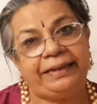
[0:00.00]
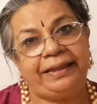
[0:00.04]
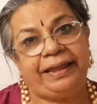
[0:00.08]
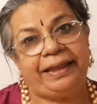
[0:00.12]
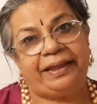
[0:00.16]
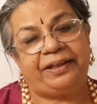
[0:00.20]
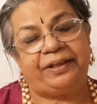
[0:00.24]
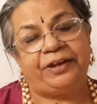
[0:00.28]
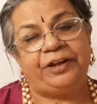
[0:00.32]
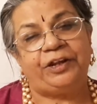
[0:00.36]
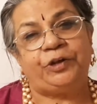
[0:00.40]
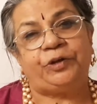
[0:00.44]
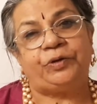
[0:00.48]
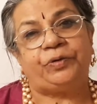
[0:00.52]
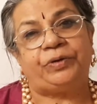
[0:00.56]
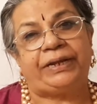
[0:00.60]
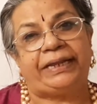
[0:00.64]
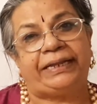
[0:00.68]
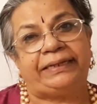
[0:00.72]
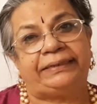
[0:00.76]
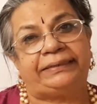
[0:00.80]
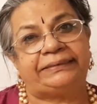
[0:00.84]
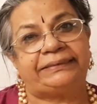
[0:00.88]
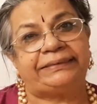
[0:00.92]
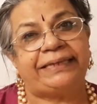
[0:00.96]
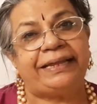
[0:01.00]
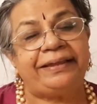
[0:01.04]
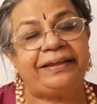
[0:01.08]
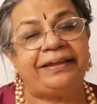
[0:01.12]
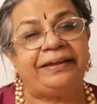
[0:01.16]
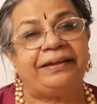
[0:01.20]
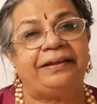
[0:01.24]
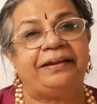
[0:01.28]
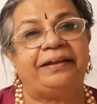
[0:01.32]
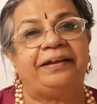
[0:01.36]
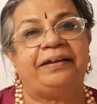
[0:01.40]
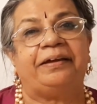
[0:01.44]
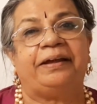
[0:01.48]
agreed to take the
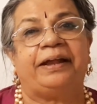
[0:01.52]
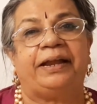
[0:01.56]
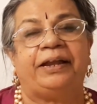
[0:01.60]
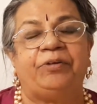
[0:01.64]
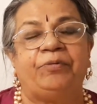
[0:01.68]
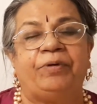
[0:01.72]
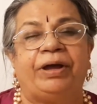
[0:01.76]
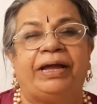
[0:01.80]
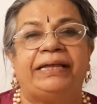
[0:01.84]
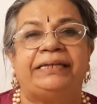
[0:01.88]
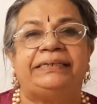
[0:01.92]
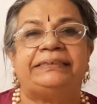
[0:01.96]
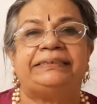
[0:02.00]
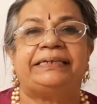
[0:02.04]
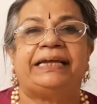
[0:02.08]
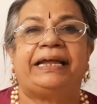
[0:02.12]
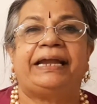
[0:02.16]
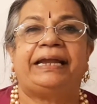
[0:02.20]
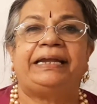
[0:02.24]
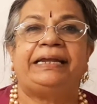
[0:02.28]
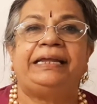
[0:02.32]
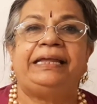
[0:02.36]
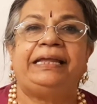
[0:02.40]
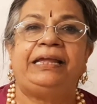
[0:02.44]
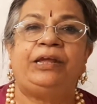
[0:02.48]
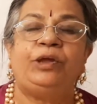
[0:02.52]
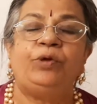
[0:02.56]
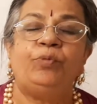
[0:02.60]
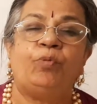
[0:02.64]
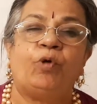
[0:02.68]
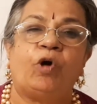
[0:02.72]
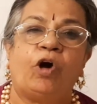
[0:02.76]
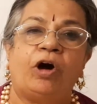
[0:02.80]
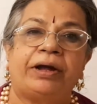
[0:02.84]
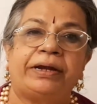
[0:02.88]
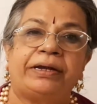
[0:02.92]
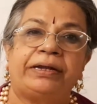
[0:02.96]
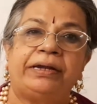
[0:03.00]
second advice, and he
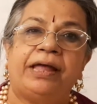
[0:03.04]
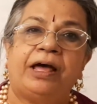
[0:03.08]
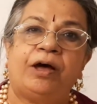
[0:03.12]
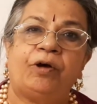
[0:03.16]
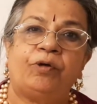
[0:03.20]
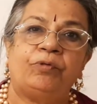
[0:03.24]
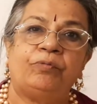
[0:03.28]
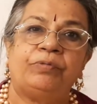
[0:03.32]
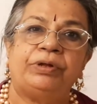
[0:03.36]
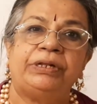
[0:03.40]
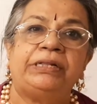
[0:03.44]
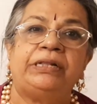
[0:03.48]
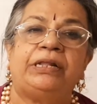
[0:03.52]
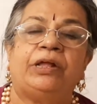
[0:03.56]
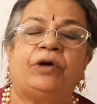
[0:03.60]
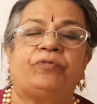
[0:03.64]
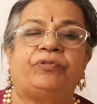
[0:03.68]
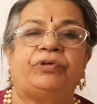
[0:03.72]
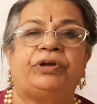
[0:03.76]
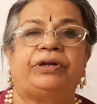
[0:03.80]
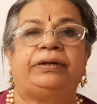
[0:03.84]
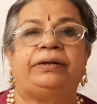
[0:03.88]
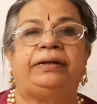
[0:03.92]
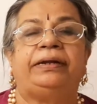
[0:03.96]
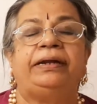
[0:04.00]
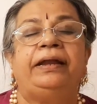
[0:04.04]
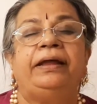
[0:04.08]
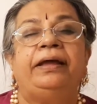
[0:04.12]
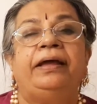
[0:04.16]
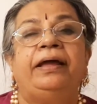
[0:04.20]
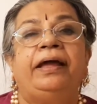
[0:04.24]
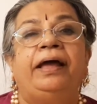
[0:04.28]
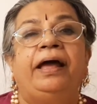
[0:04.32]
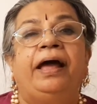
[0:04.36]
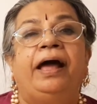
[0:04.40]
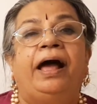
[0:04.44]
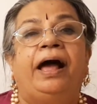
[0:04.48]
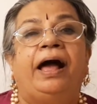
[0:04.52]
walked down with Lofton,
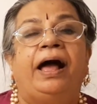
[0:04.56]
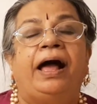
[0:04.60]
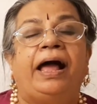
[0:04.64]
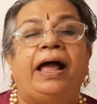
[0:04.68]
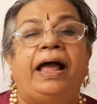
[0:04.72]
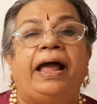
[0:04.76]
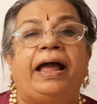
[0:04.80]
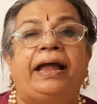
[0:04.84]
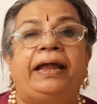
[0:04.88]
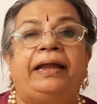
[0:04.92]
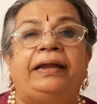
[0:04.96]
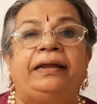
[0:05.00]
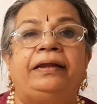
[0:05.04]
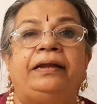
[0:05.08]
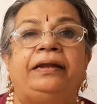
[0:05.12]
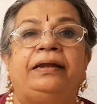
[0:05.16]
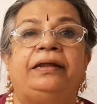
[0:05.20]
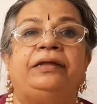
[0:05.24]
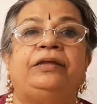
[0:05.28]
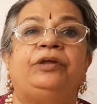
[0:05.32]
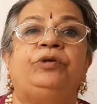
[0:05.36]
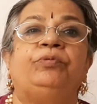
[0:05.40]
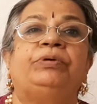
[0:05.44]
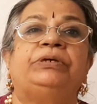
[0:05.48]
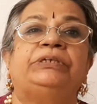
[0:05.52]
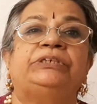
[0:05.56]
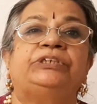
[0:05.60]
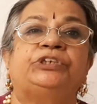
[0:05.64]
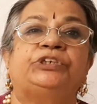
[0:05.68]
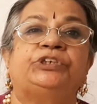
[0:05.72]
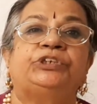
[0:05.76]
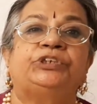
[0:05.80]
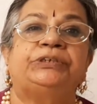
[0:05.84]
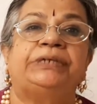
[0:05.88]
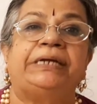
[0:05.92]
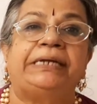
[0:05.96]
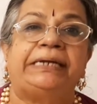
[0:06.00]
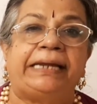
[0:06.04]
and he
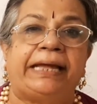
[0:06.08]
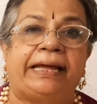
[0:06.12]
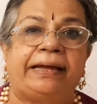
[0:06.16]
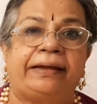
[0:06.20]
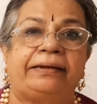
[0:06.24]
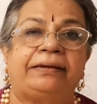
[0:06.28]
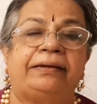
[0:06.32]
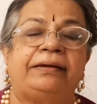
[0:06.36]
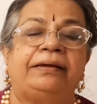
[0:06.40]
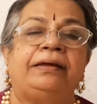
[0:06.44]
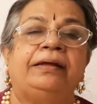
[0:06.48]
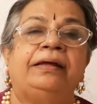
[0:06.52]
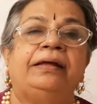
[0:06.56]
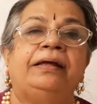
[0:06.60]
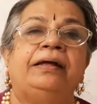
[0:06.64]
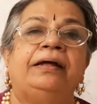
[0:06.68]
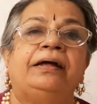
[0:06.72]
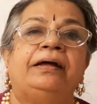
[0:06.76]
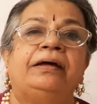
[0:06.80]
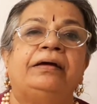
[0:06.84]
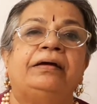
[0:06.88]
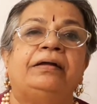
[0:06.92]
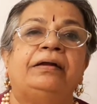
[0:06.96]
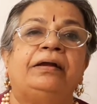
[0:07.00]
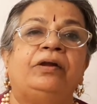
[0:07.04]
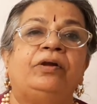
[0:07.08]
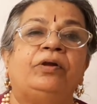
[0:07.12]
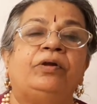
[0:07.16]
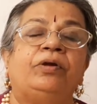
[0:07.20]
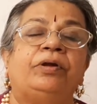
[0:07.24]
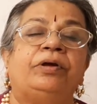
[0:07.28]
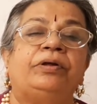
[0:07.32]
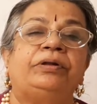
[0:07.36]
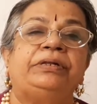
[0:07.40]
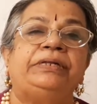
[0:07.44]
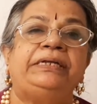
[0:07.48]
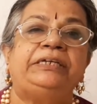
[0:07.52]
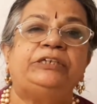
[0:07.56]
was attacked.
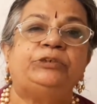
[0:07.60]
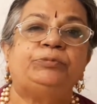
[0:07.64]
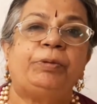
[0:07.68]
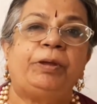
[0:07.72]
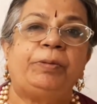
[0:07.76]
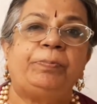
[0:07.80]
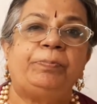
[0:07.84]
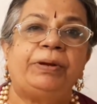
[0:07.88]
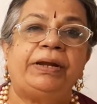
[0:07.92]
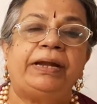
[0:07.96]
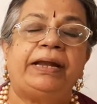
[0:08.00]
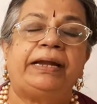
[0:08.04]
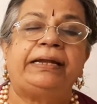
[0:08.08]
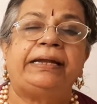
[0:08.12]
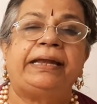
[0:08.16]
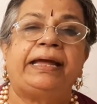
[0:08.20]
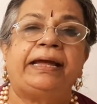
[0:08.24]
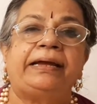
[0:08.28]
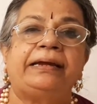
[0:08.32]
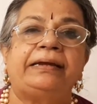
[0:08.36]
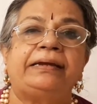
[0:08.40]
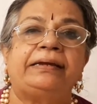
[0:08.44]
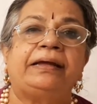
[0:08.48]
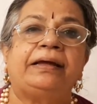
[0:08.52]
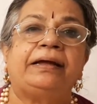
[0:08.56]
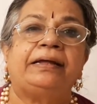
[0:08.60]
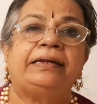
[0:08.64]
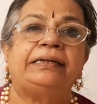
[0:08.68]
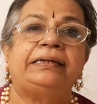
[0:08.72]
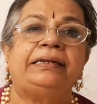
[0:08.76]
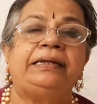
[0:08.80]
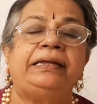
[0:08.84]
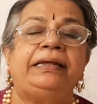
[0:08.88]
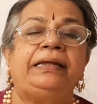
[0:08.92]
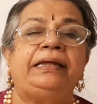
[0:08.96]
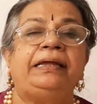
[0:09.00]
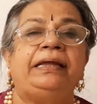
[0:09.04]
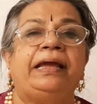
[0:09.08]
These people attacked
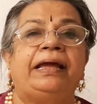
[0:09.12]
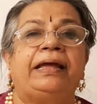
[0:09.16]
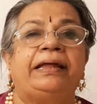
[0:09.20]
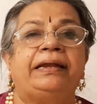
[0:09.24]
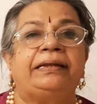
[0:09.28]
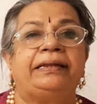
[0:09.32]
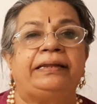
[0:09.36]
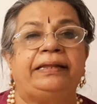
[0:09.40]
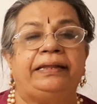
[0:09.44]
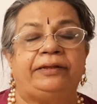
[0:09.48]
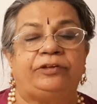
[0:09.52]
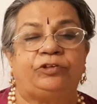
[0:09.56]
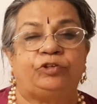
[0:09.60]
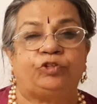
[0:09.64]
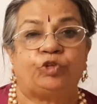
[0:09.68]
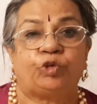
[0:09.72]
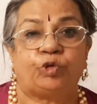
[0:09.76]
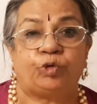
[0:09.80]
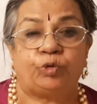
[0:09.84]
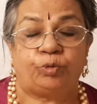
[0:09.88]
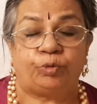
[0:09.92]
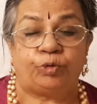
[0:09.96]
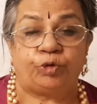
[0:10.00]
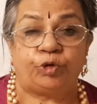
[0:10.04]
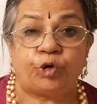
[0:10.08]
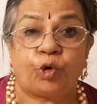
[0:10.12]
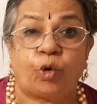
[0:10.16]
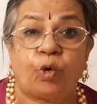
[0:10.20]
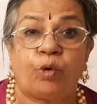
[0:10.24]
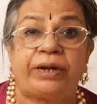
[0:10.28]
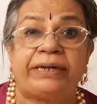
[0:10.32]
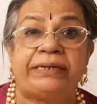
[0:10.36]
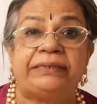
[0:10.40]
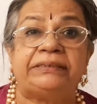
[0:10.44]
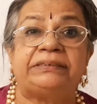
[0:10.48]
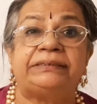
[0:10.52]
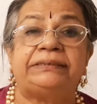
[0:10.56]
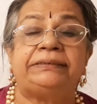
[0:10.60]
Gandhi, and they tore
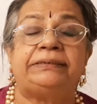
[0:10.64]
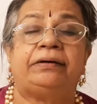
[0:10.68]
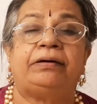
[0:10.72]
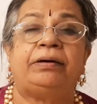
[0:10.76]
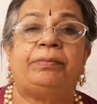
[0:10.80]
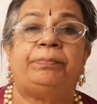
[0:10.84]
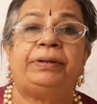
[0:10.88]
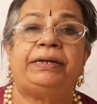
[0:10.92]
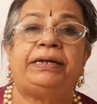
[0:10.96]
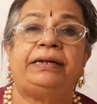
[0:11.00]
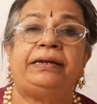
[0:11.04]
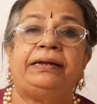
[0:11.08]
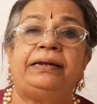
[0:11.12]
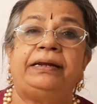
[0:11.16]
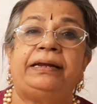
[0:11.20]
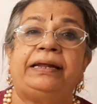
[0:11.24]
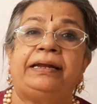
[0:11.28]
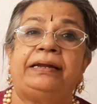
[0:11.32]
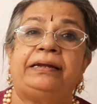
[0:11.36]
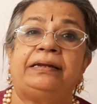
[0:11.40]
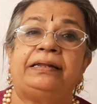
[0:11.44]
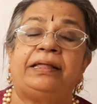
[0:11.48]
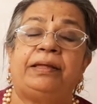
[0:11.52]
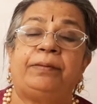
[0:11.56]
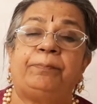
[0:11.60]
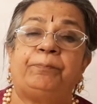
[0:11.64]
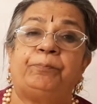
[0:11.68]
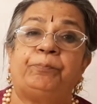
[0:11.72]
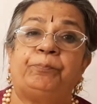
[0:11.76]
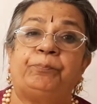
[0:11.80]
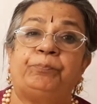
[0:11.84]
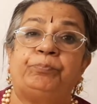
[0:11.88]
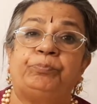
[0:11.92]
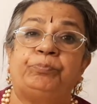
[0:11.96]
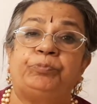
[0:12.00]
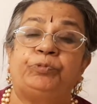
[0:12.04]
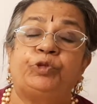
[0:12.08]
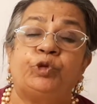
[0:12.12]
his turban and they
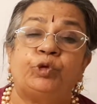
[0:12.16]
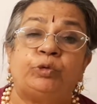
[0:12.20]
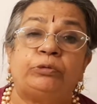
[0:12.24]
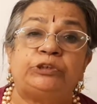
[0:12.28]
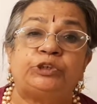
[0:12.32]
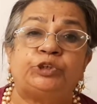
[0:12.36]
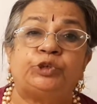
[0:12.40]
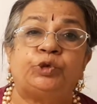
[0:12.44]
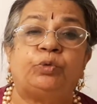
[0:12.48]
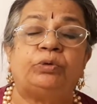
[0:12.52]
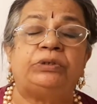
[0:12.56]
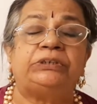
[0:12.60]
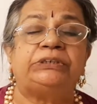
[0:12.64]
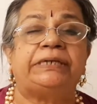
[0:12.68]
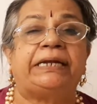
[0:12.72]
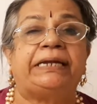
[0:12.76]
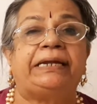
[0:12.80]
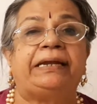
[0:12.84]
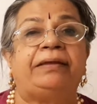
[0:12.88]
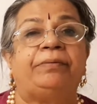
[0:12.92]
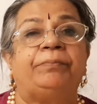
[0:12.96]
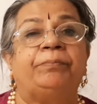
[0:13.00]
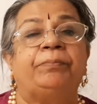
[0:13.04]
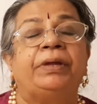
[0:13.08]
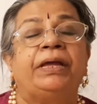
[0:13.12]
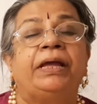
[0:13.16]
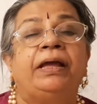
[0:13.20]
threw stones at him.